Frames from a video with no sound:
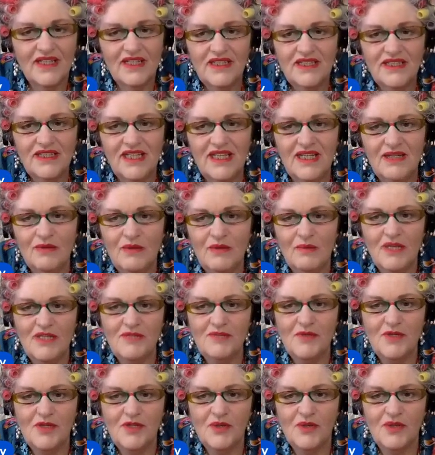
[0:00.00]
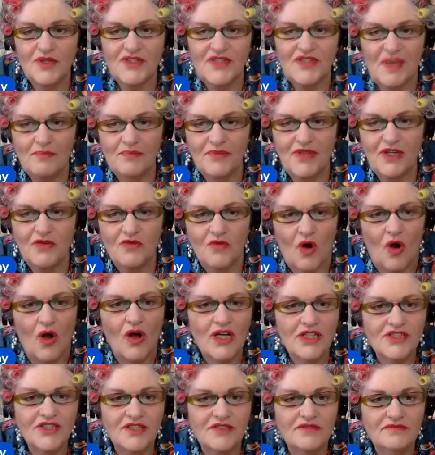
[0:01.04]
Yeah, we must be doing something
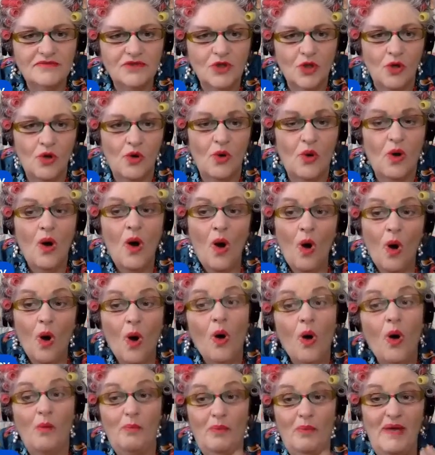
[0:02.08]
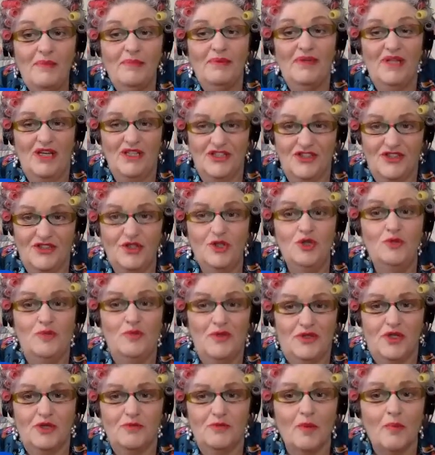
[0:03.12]
right. Or people are
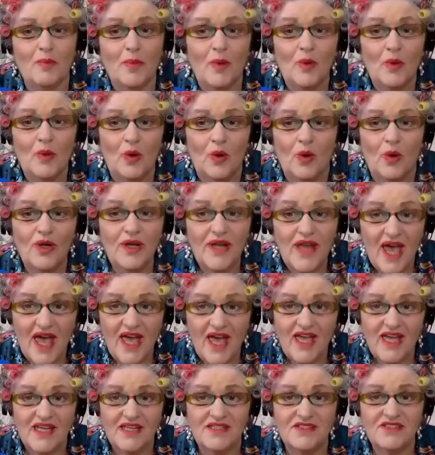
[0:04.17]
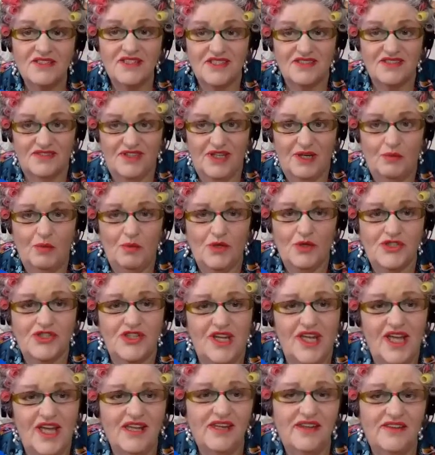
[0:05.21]
super bored and they're
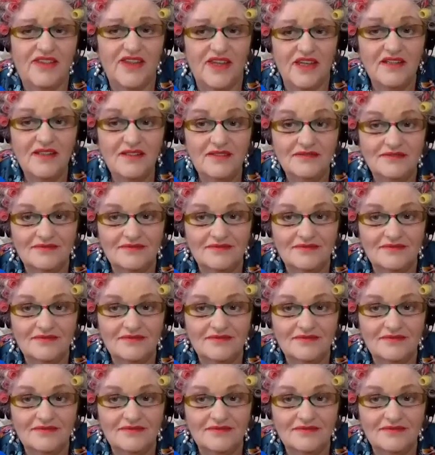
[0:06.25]
watching anything.